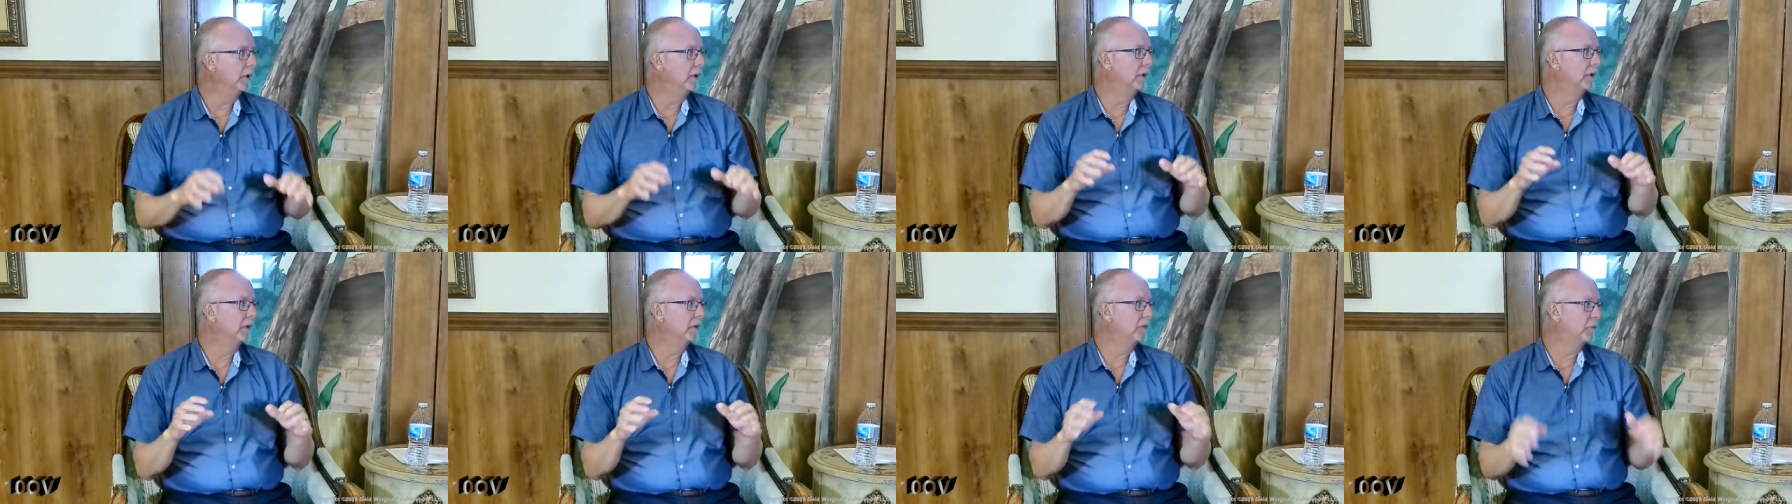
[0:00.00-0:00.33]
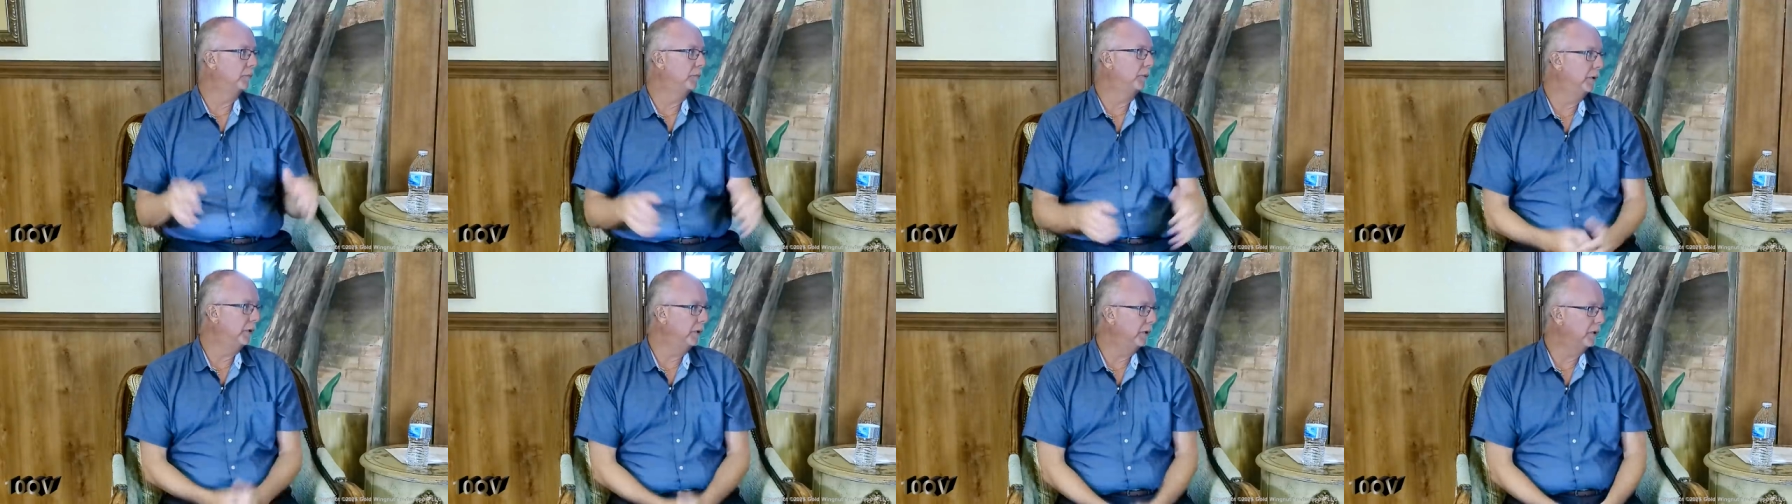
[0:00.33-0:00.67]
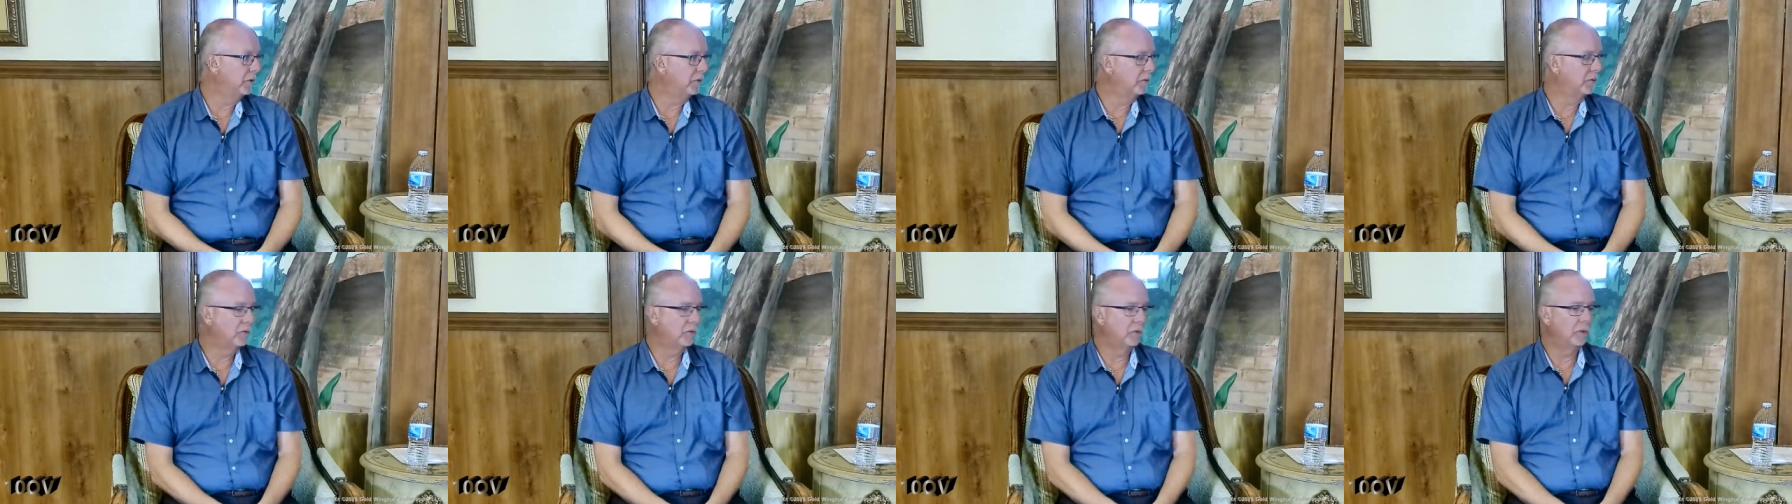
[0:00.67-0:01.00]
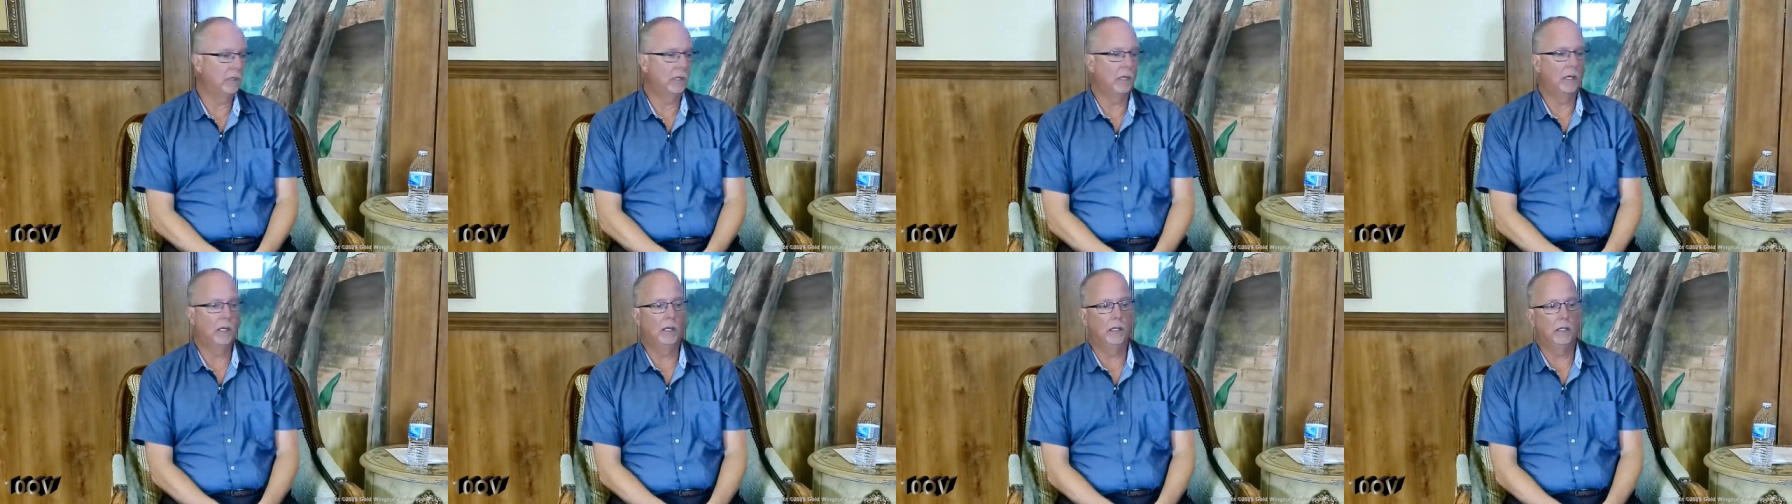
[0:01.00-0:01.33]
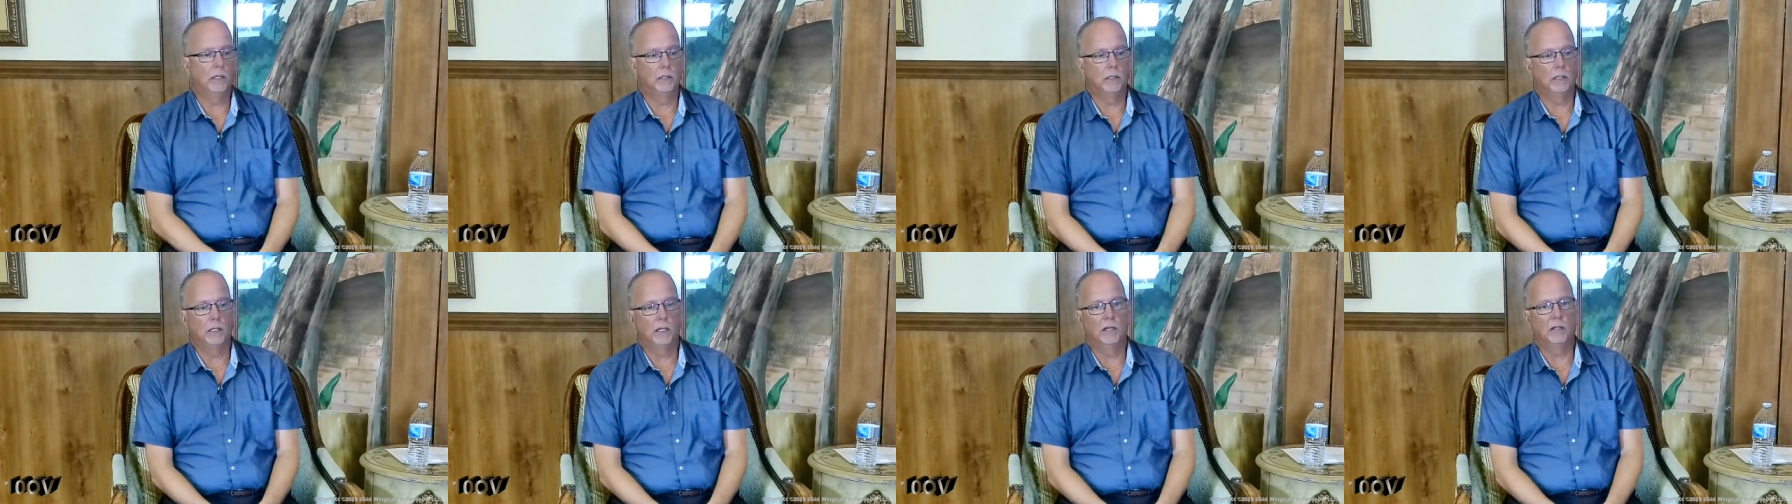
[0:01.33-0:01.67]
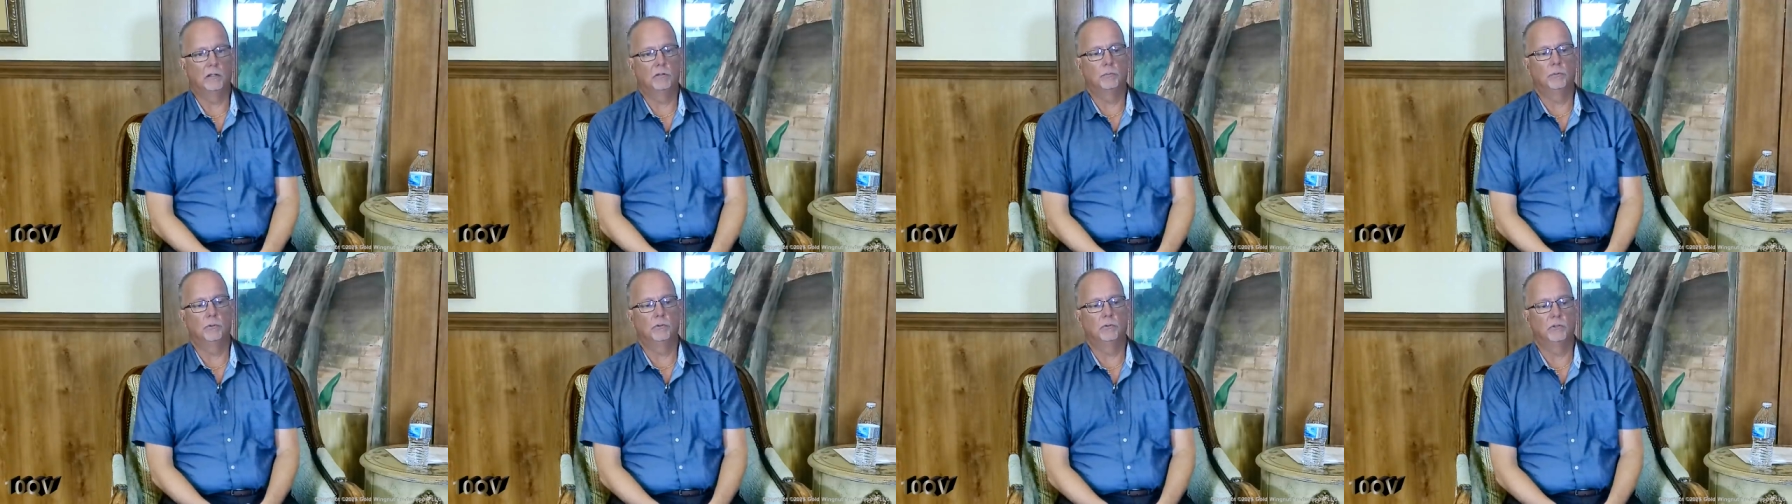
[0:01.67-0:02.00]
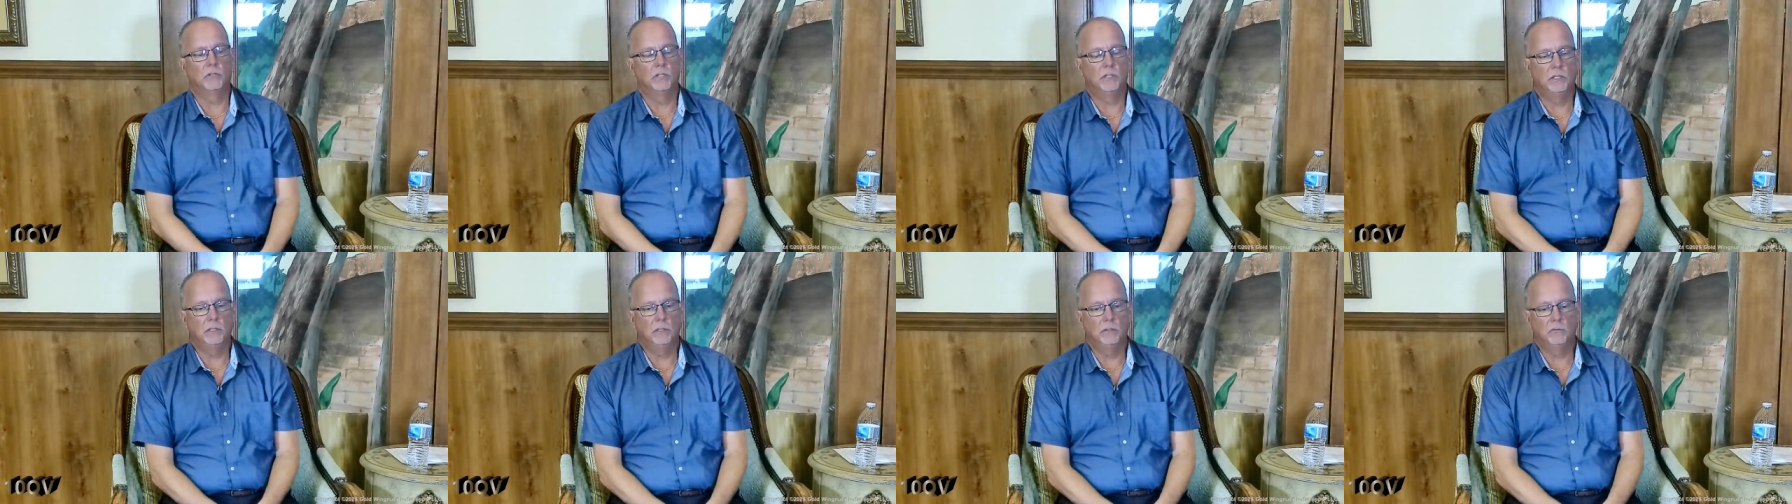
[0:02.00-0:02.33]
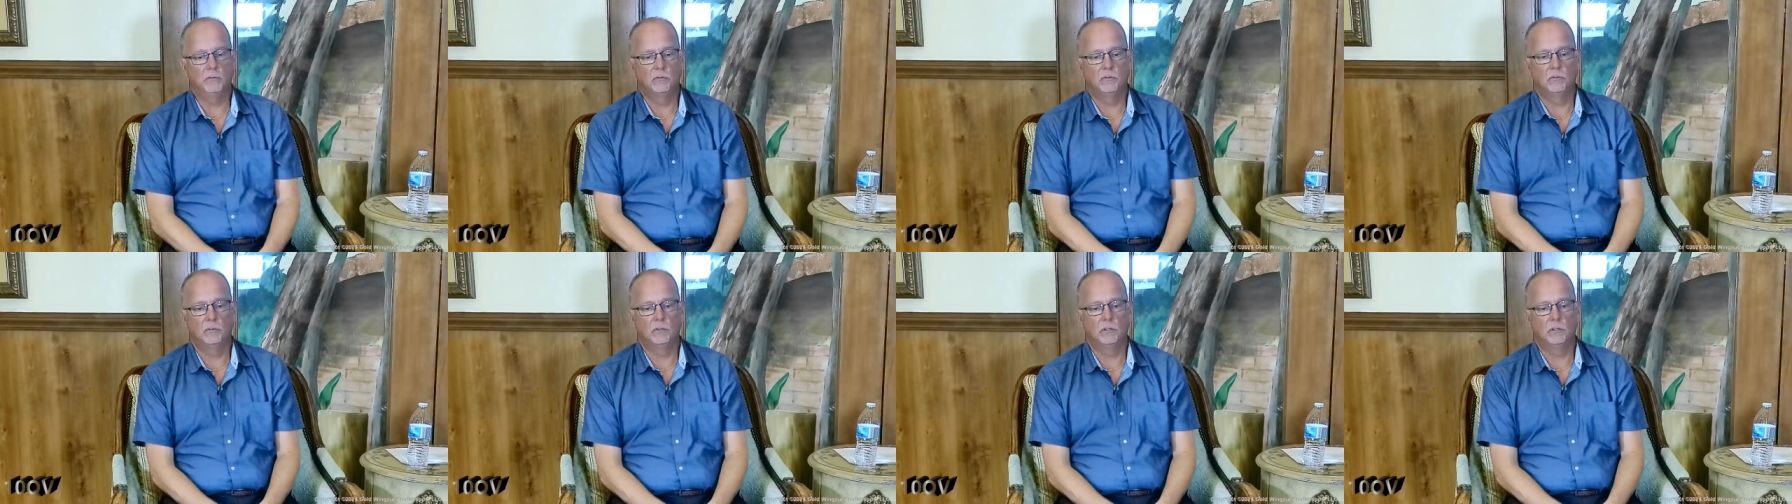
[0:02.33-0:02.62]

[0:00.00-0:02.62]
experience and expertise